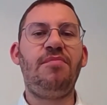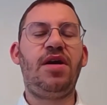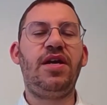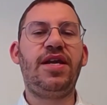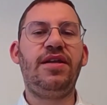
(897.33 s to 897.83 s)

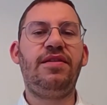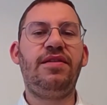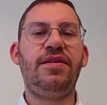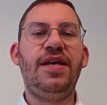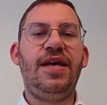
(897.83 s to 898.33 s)

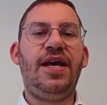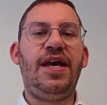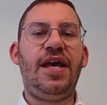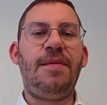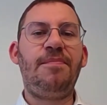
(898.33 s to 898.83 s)
market.
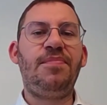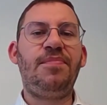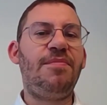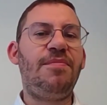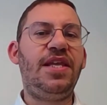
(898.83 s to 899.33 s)

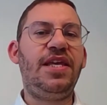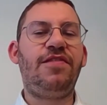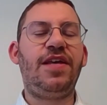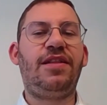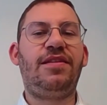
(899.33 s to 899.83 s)
They
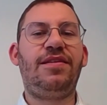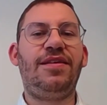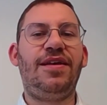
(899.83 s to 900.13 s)
believe that